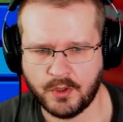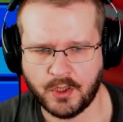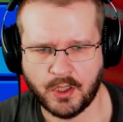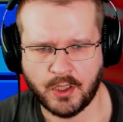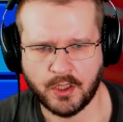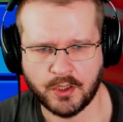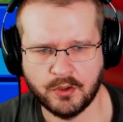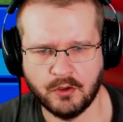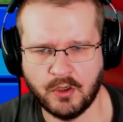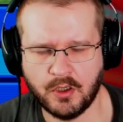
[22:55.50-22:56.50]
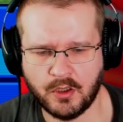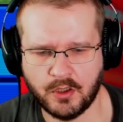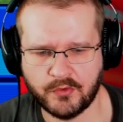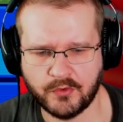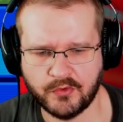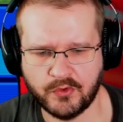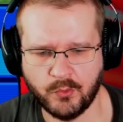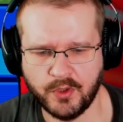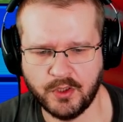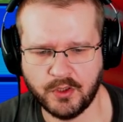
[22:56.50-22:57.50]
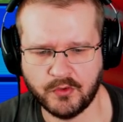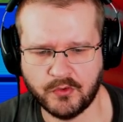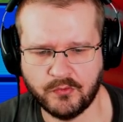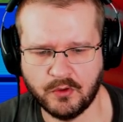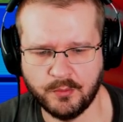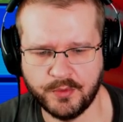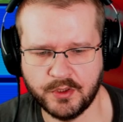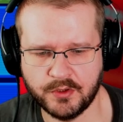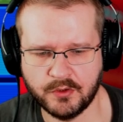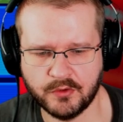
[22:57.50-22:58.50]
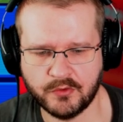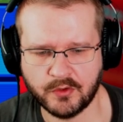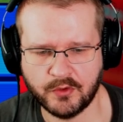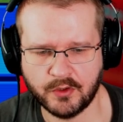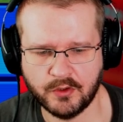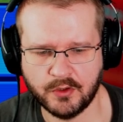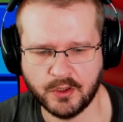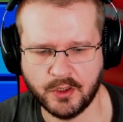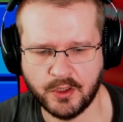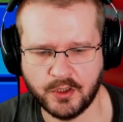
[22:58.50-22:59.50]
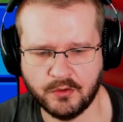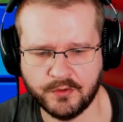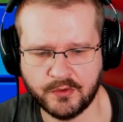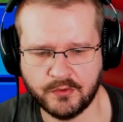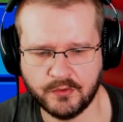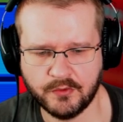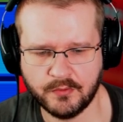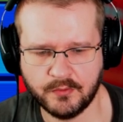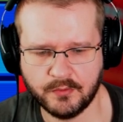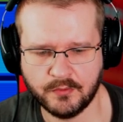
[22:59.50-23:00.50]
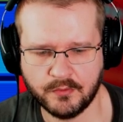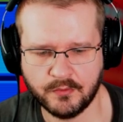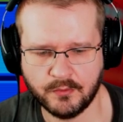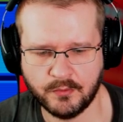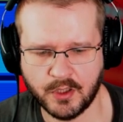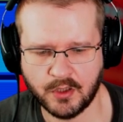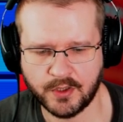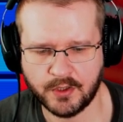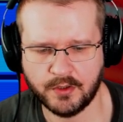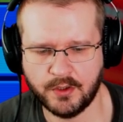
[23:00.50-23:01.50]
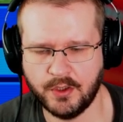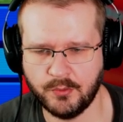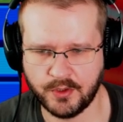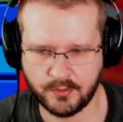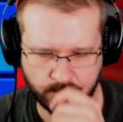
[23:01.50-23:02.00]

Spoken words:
And go hard, since the wind is 4 meters a second ahead of us. We have a headwind.